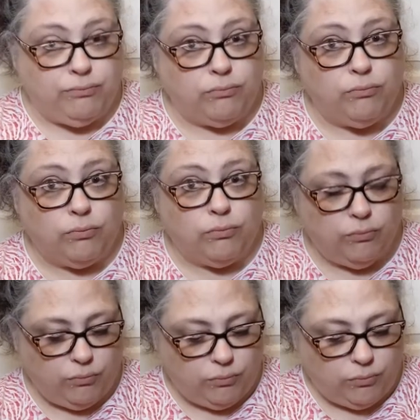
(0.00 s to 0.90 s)

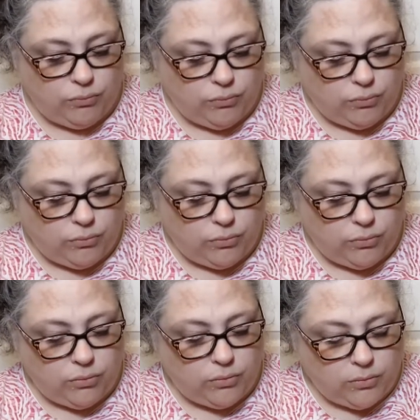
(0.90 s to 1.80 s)

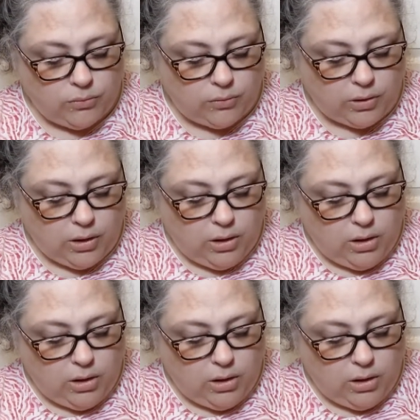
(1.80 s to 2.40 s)
(silence)